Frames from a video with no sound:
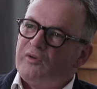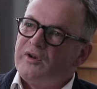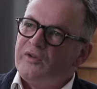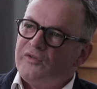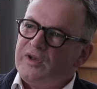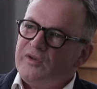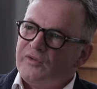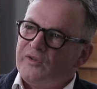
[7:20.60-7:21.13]
neuron
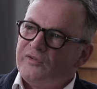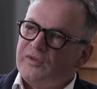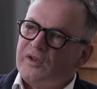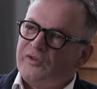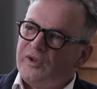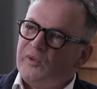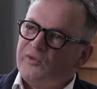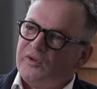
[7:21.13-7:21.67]
diseases.
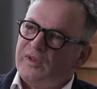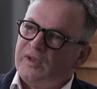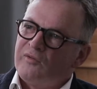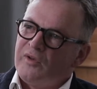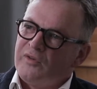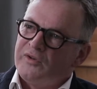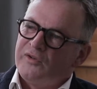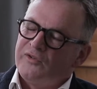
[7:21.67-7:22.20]
That tells you they're
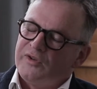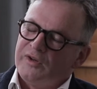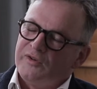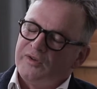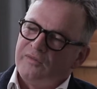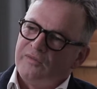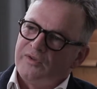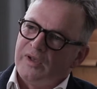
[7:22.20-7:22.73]
rather
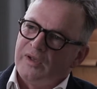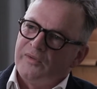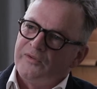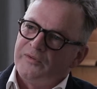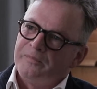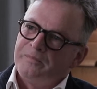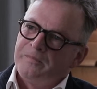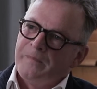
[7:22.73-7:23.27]
distinctive
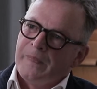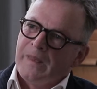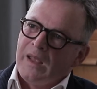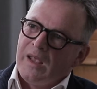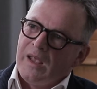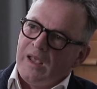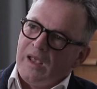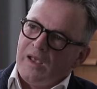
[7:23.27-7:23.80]
cells.
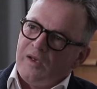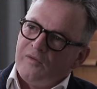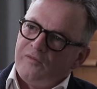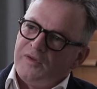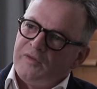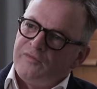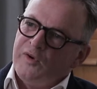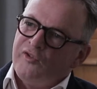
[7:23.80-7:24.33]

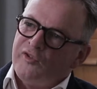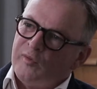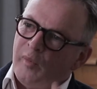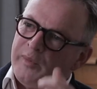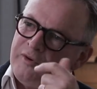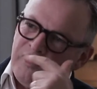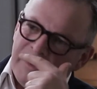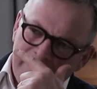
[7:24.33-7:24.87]
For the future,
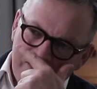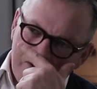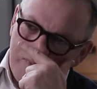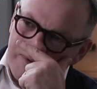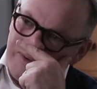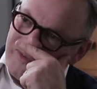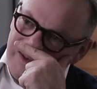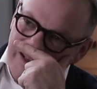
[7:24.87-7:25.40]
what we really need
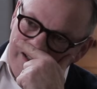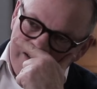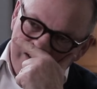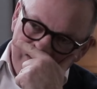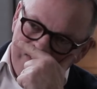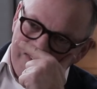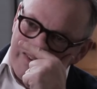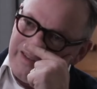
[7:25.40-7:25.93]
to understand
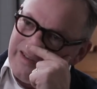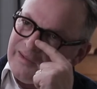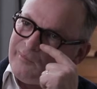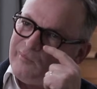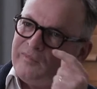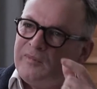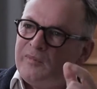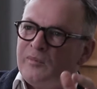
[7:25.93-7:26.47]
is
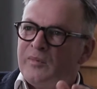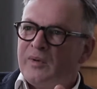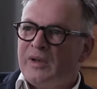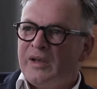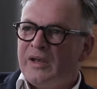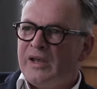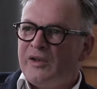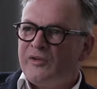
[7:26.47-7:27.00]

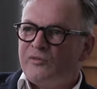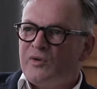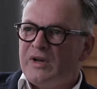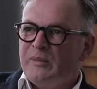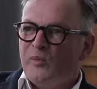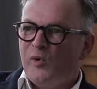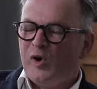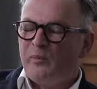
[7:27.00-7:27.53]

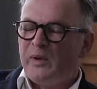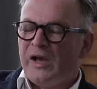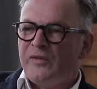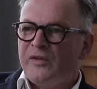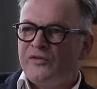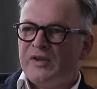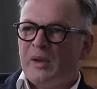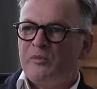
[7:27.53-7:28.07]
really more
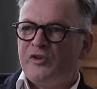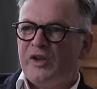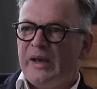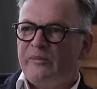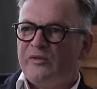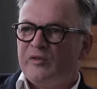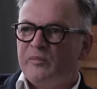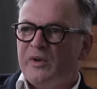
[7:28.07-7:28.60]
about the
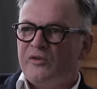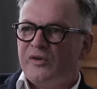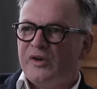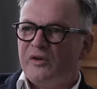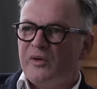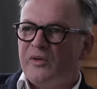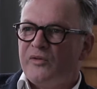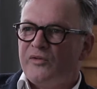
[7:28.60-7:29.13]
subtypes of motor
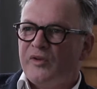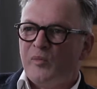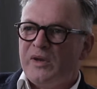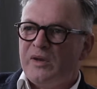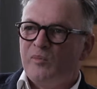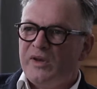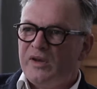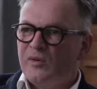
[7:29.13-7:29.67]
neurons. So
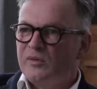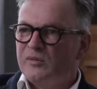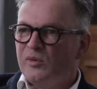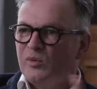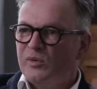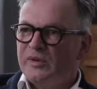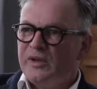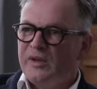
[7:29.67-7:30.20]
we
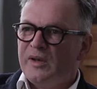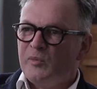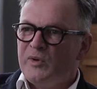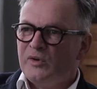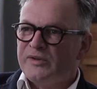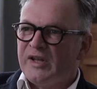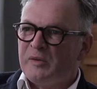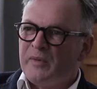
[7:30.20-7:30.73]

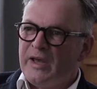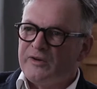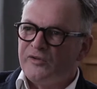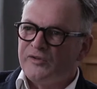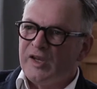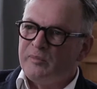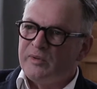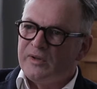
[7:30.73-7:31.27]
look down the
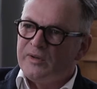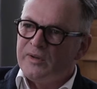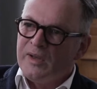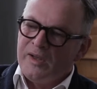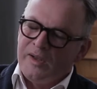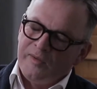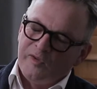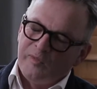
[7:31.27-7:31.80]
microscope at the
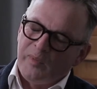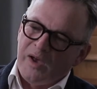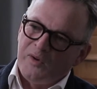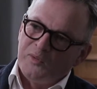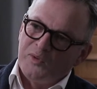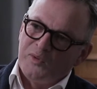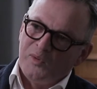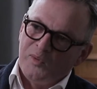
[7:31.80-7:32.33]

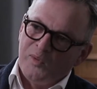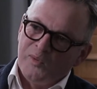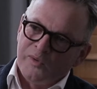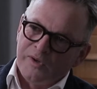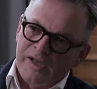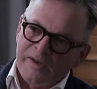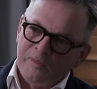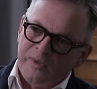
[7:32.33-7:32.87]
spinal
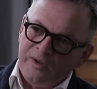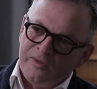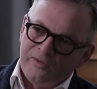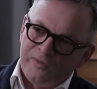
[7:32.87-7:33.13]
cord, and